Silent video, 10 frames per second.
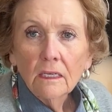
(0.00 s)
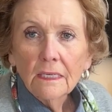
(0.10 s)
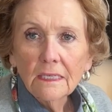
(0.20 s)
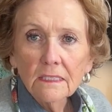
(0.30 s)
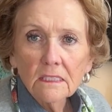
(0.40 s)

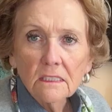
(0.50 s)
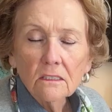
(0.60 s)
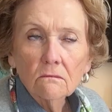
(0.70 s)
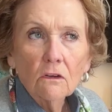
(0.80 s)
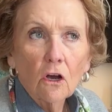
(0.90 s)
It's
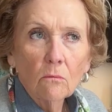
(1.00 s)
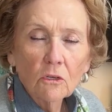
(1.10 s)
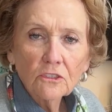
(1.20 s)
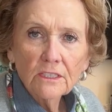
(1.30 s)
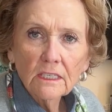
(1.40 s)

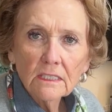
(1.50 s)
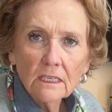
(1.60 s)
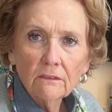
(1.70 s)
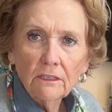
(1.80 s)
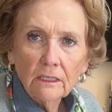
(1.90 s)
almost
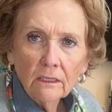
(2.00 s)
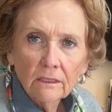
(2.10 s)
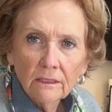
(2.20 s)
Thanksgiving